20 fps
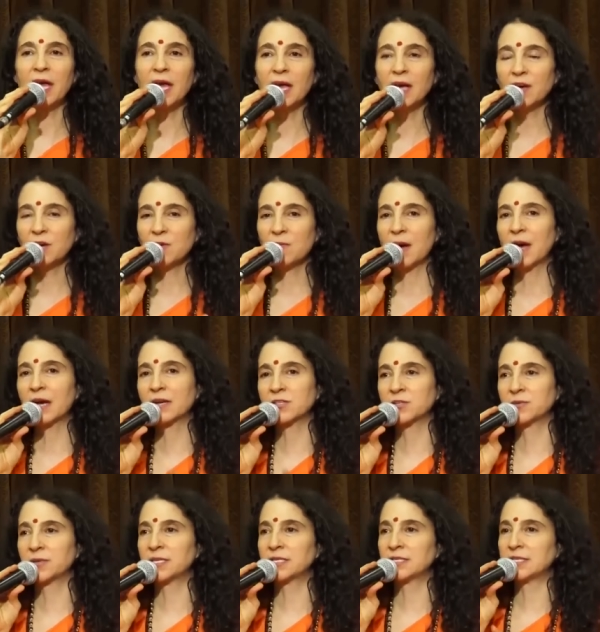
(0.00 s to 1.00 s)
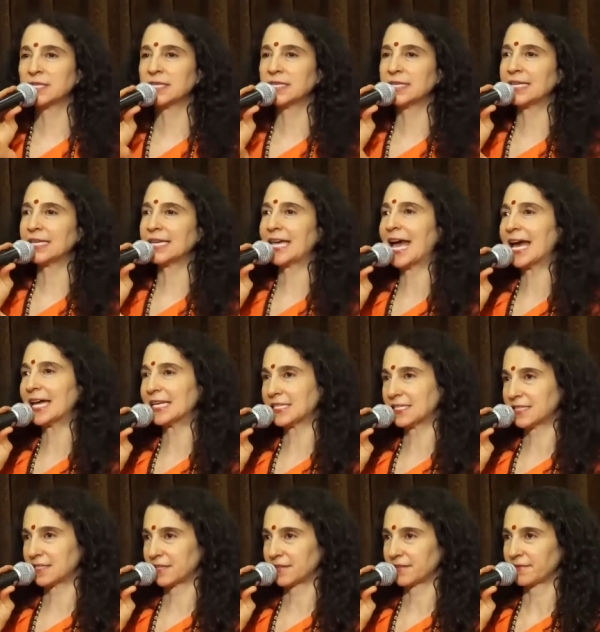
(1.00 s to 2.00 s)
can't go back to India
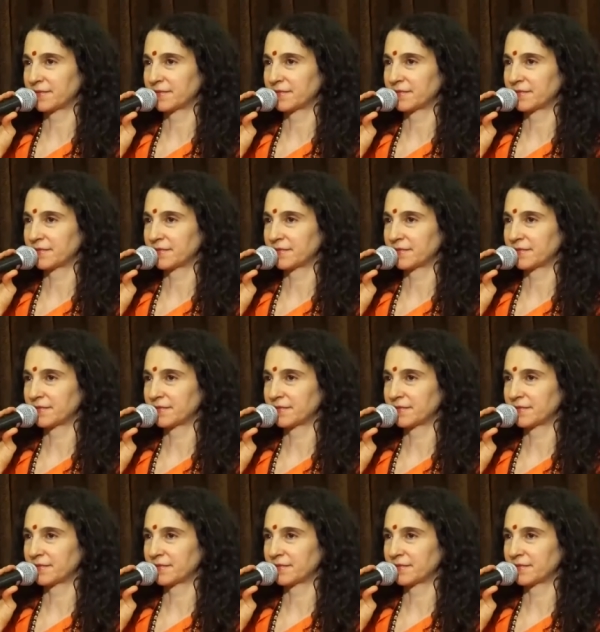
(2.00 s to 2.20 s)
yet.